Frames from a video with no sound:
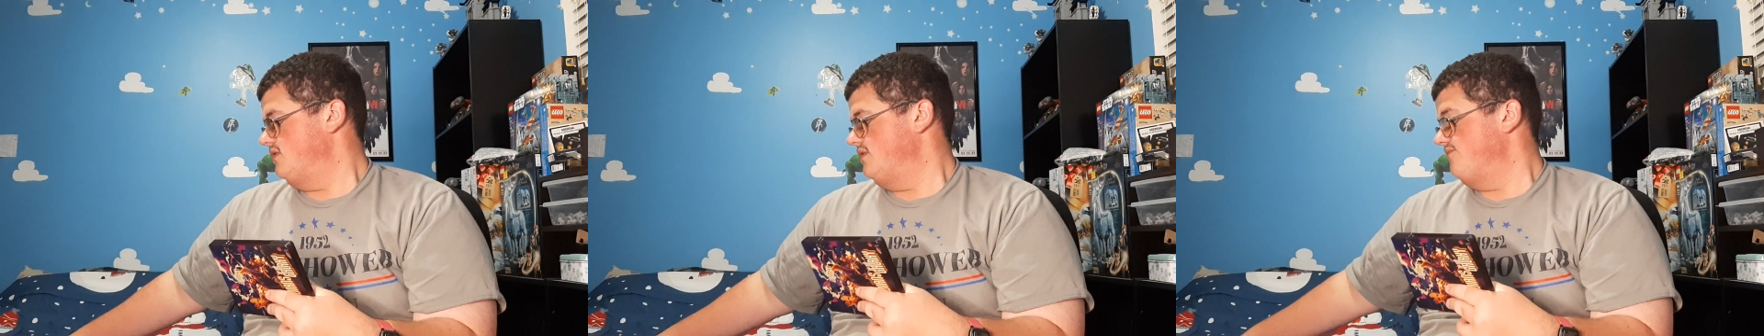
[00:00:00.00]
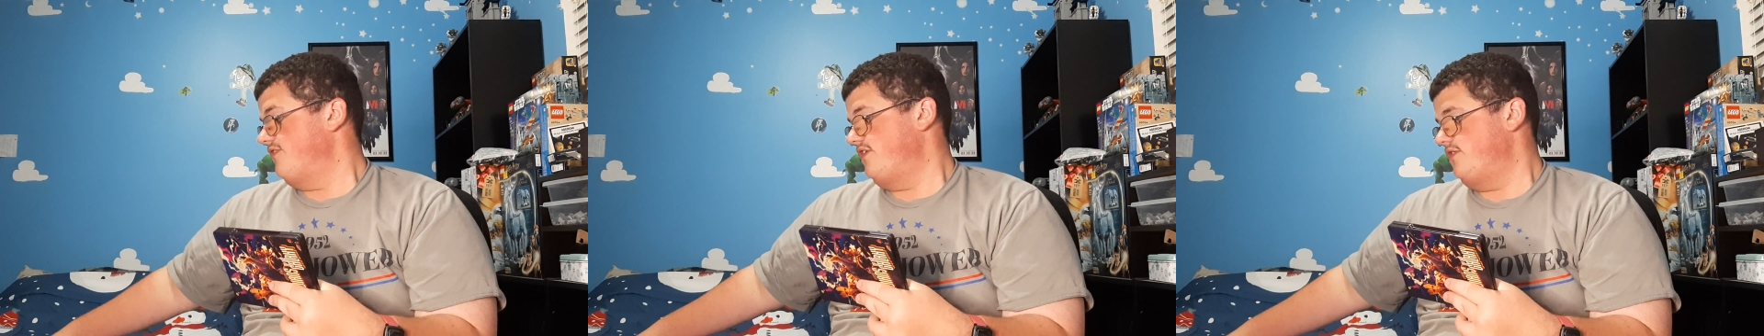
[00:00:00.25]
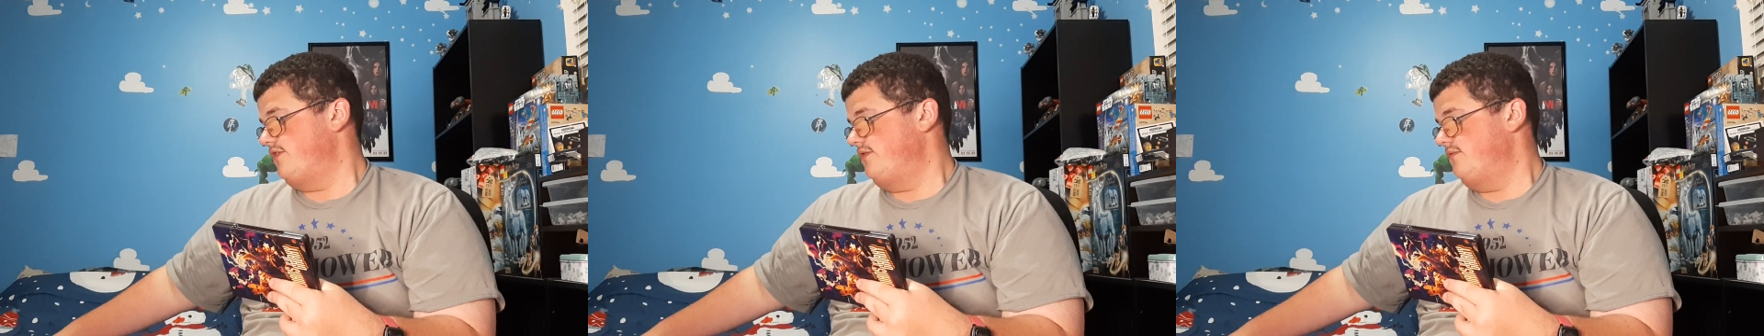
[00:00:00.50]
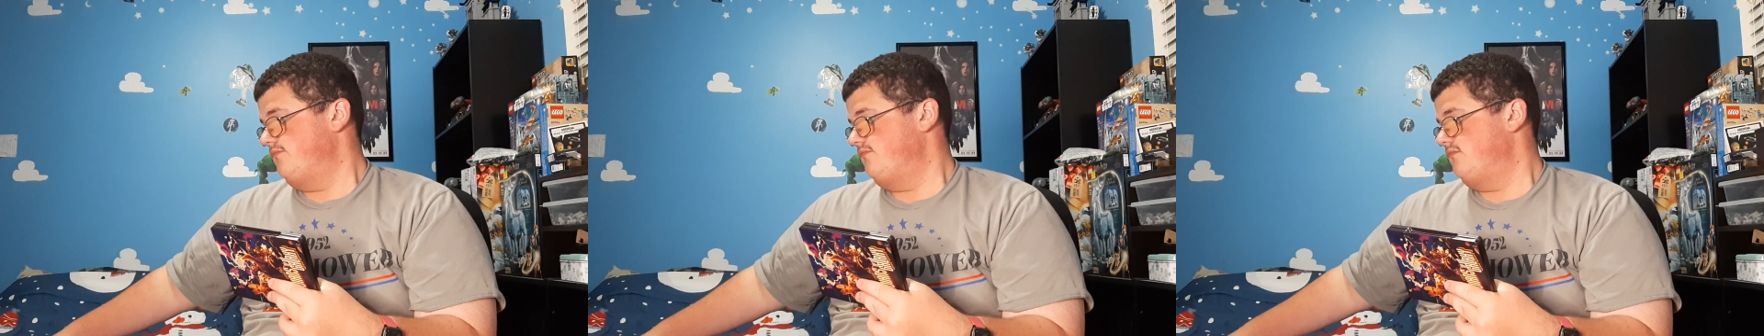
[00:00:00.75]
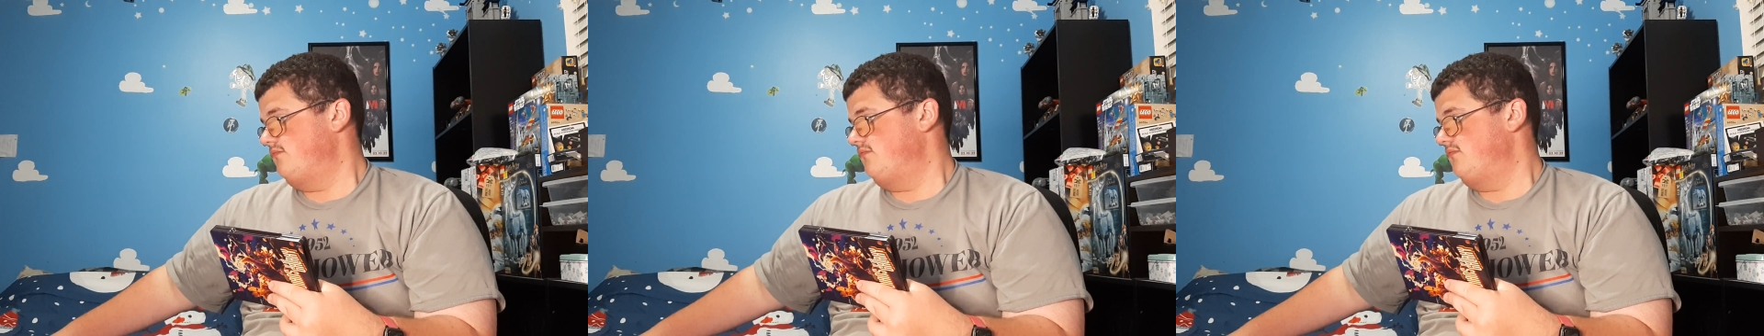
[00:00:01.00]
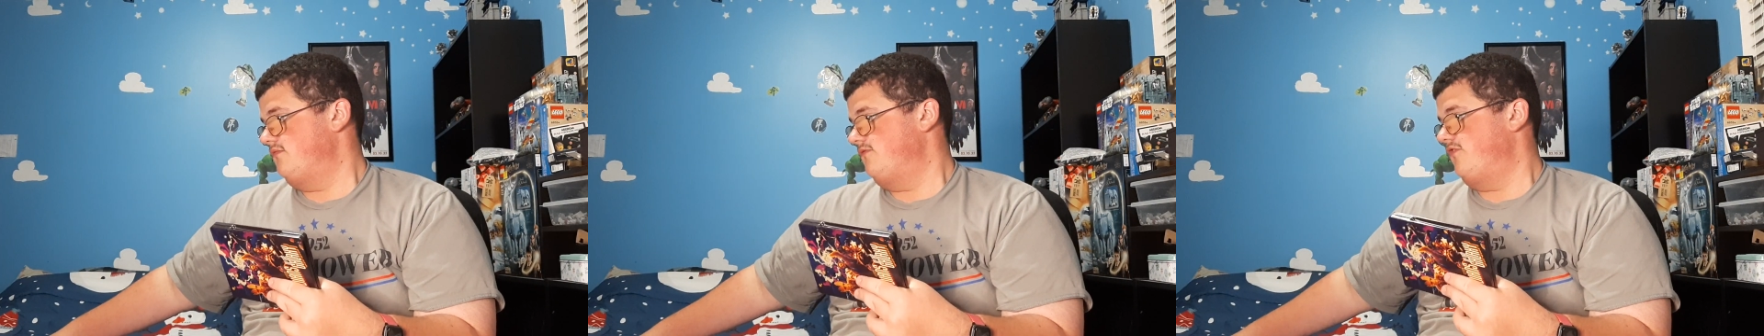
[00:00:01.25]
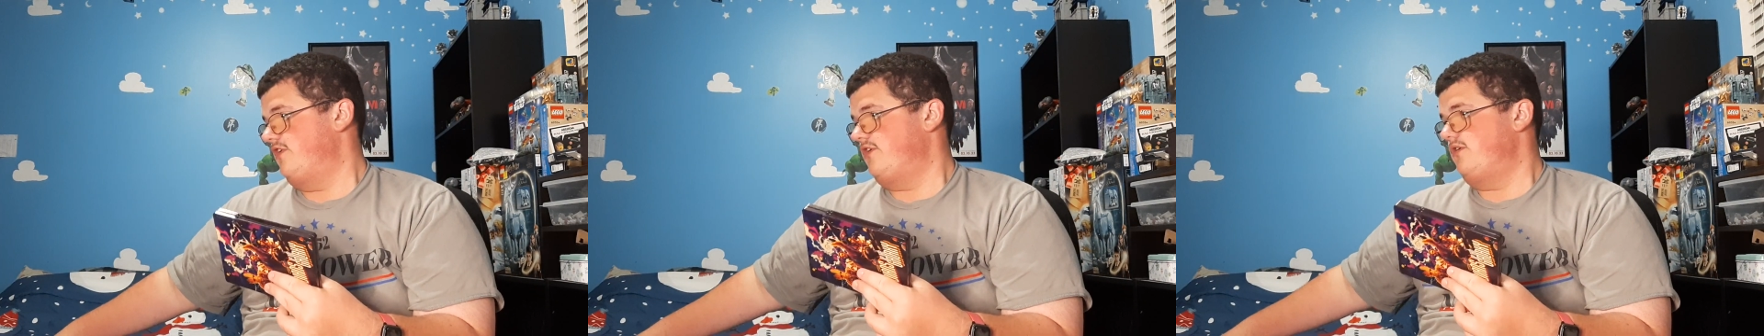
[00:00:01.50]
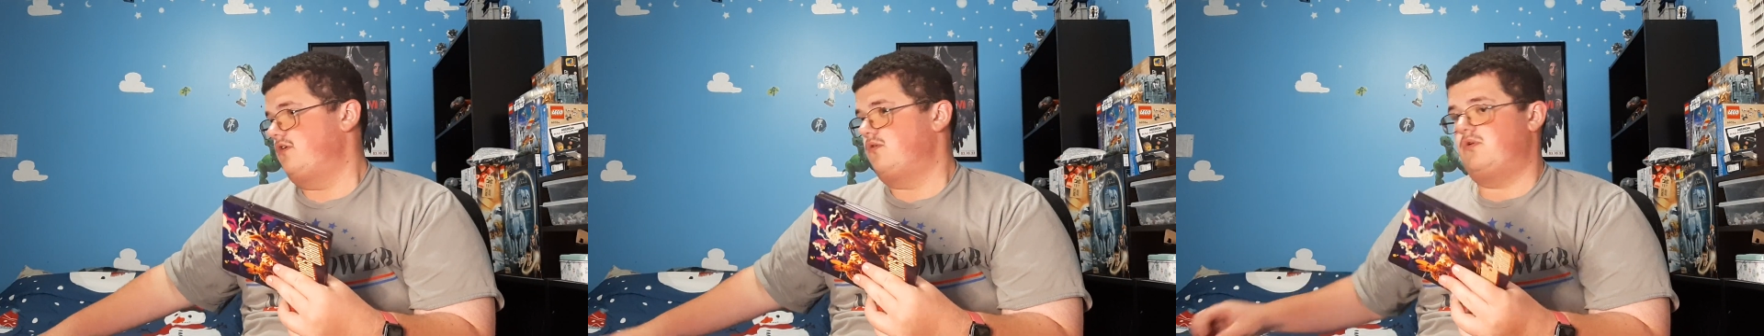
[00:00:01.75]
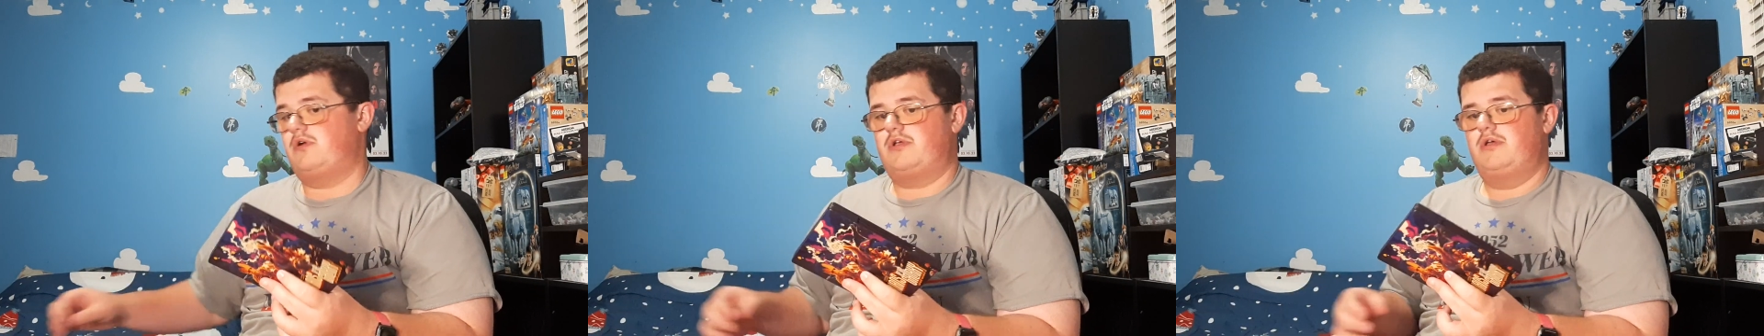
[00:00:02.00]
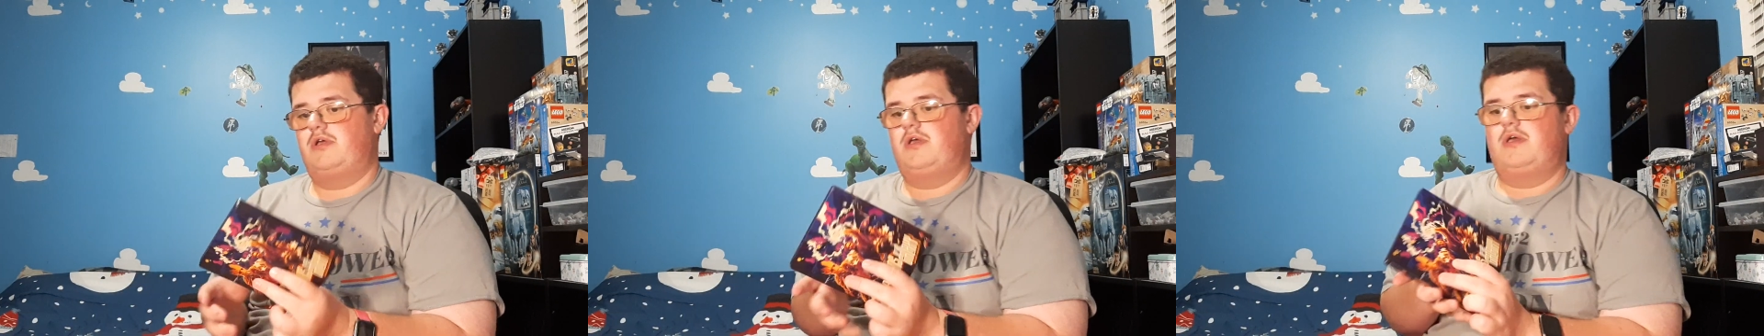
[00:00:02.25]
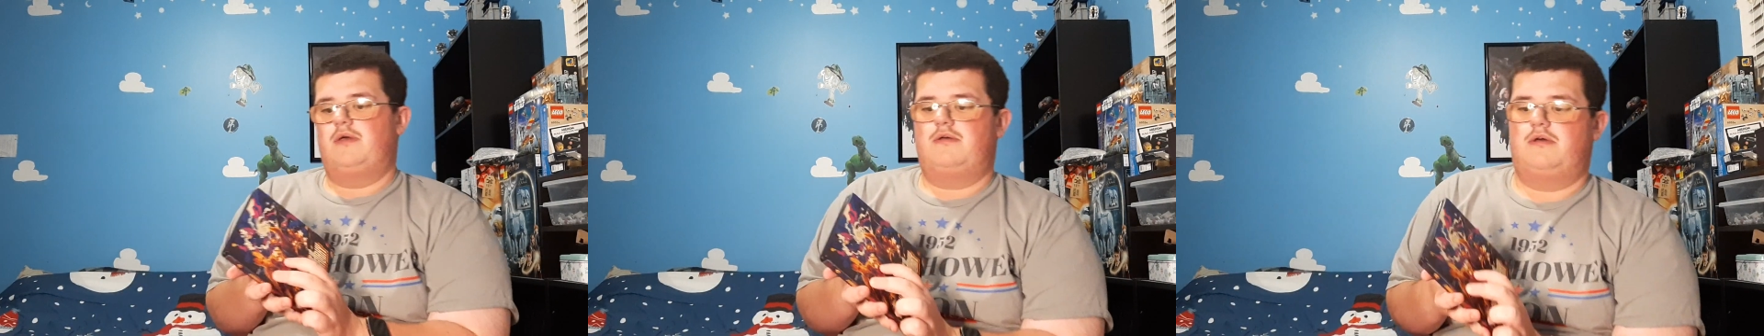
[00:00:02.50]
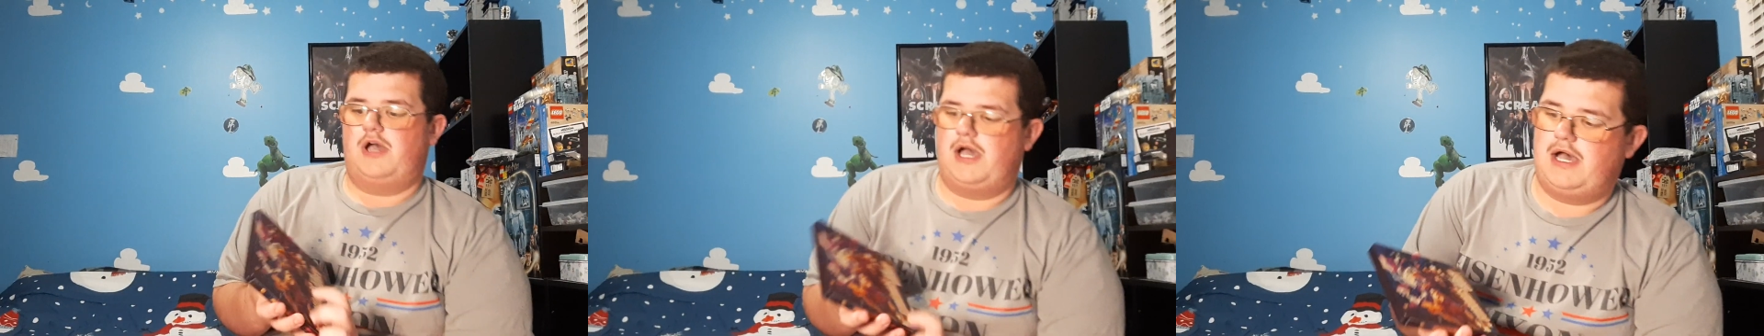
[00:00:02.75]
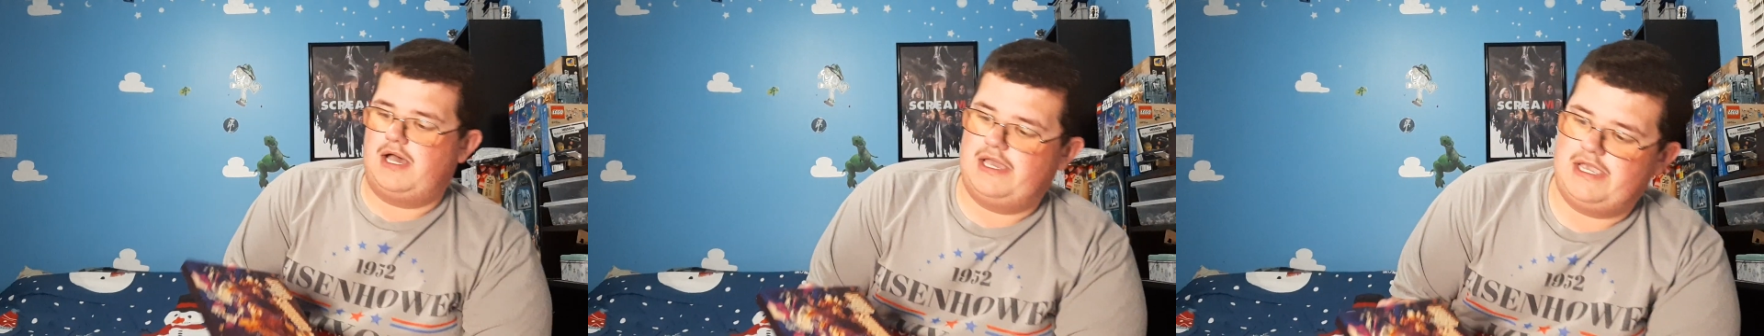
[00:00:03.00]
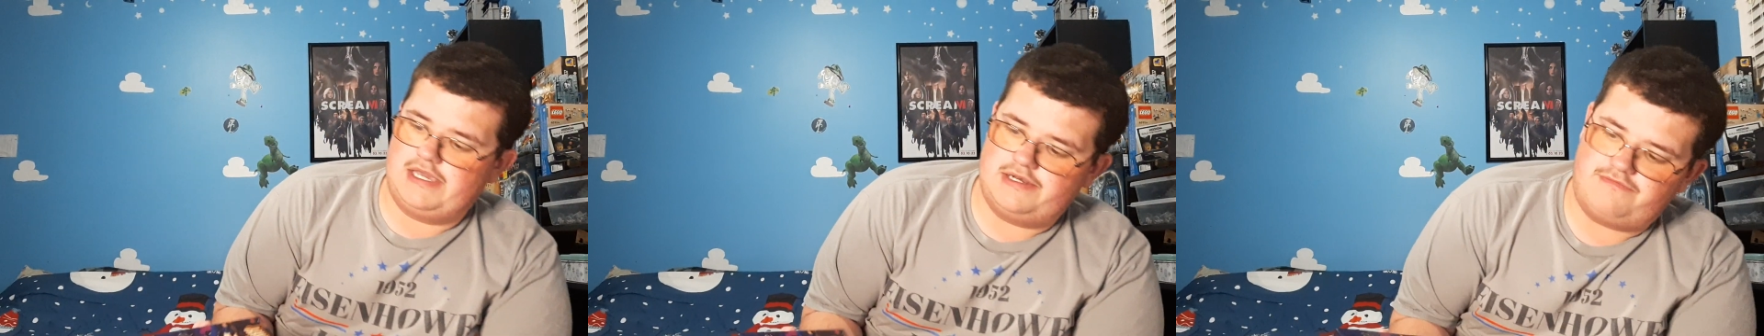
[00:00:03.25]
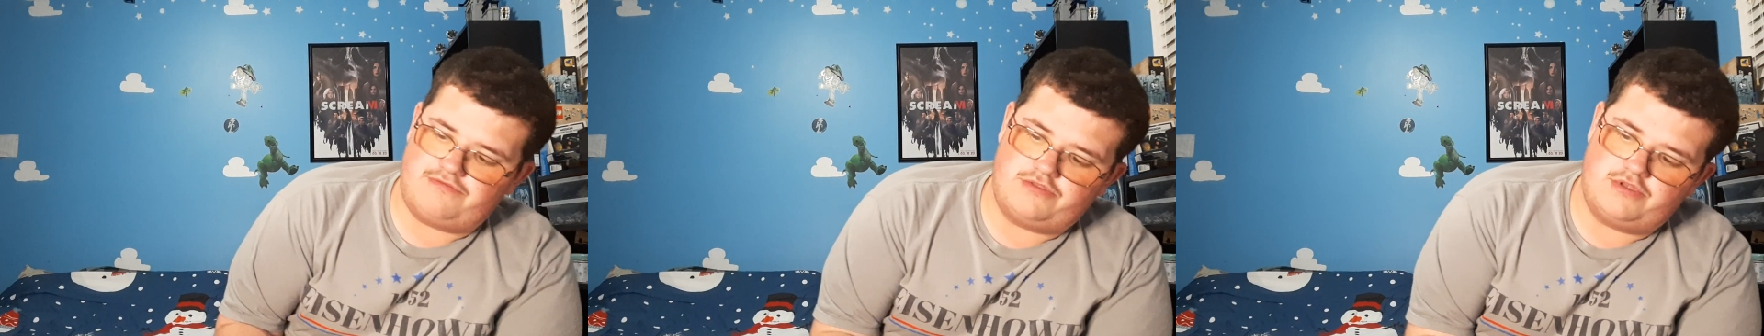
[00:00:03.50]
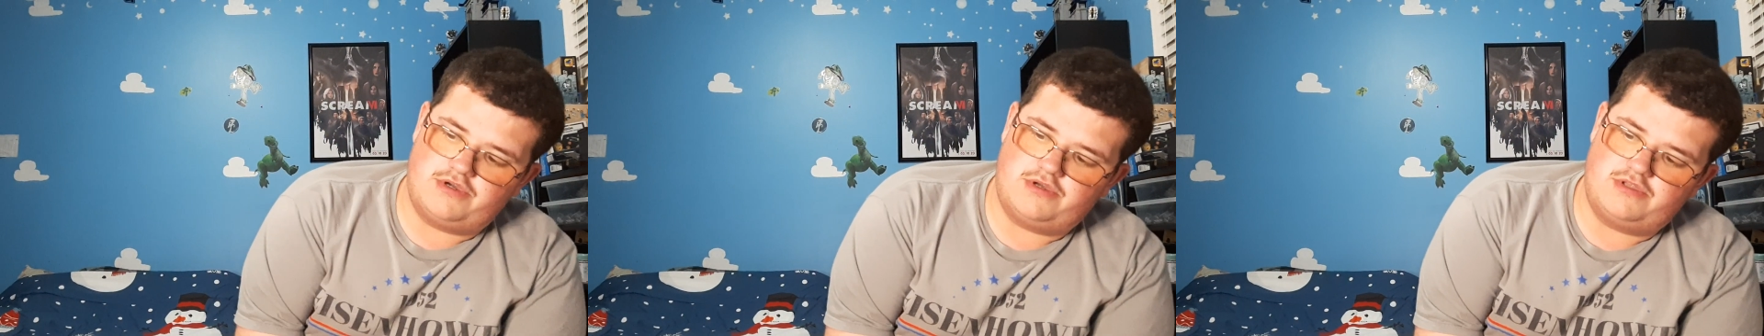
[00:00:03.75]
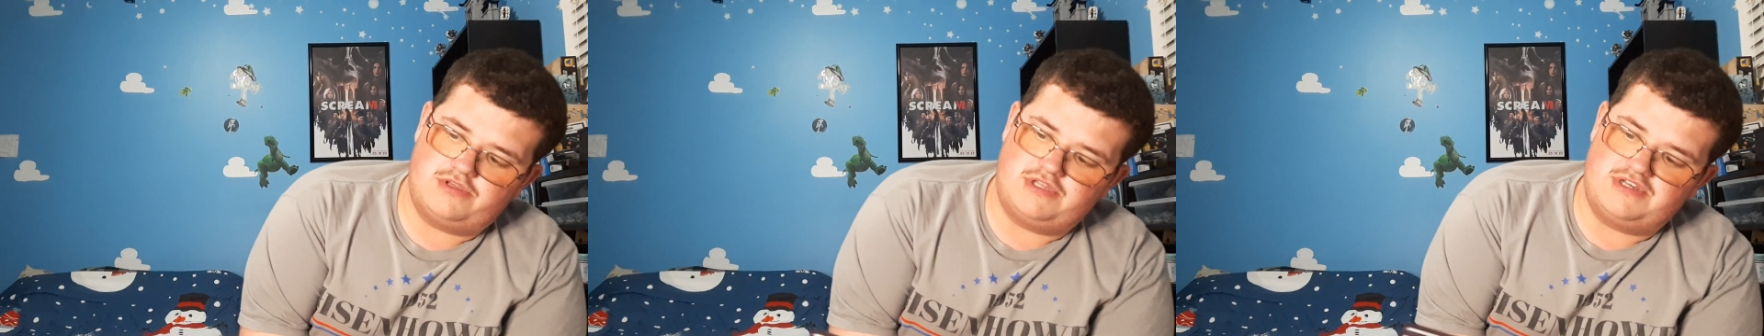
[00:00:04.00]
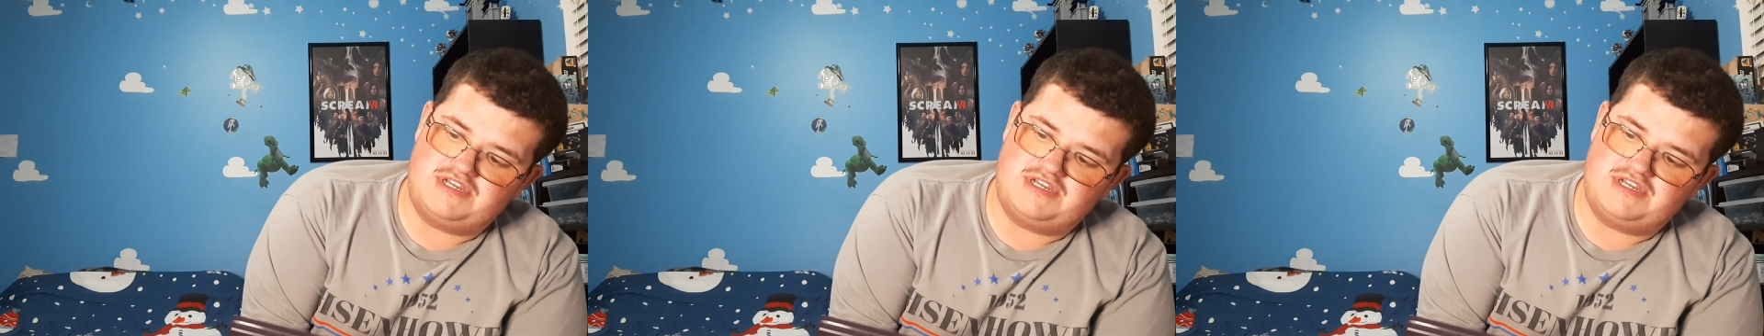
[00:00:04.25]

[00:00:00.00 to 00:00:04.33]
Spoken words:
Very good. Very good artwork. And for the